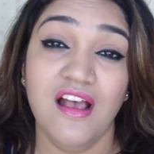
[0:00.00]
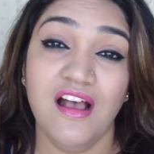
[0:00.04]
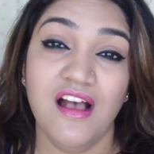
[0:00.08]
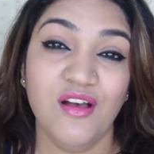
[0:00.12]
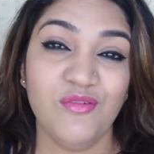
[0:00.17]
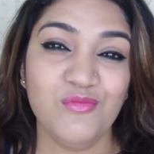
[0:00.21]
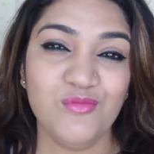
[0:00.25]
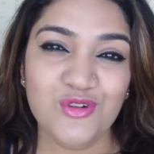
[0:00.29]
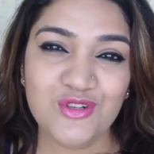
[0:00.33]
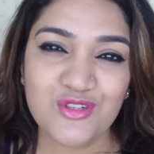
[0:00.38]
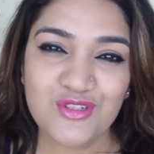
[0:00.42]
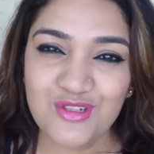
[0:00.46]

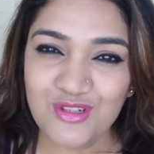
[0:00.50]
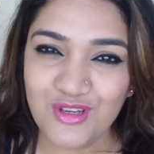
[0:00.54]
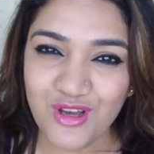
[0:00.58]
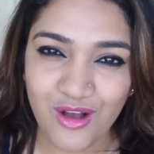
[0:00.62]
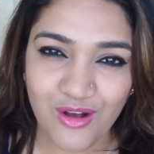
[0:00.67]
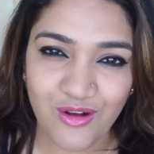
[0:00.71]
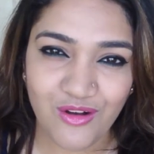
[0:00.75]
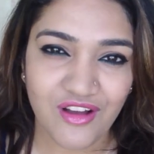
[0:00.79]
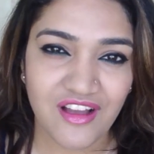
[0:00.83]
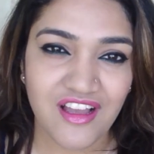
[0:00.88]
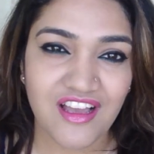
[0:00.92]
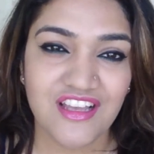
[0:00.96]
I'm good to
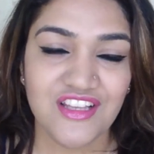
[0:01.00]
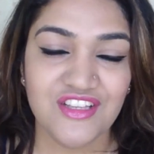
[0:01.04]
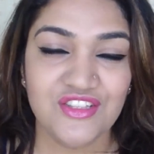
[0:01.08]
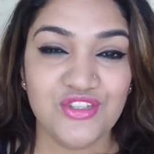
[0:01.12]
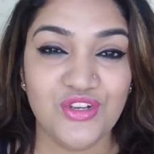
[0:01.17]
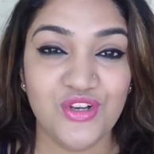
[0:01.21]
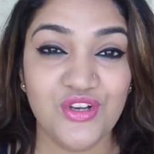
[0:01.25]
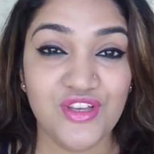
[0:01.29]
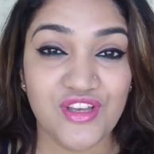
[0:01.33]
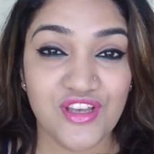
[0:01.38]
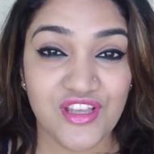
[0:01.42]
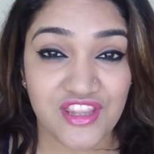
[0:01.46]
go.
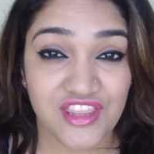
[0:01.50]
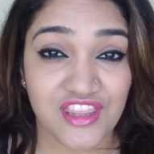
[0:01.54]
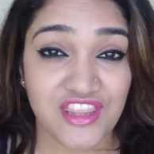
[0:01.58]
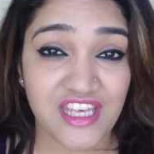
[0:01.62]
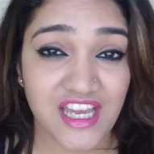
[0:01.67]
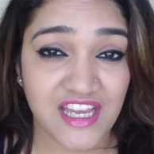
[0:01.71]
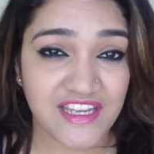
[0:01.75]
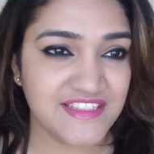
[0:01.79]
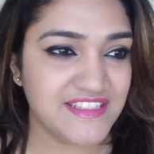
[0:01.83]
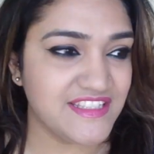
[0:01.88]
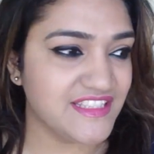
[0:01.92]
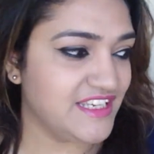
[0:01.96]
So
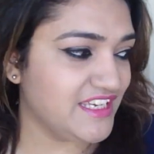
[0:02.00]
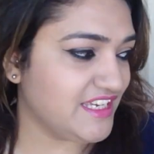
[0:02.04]
that's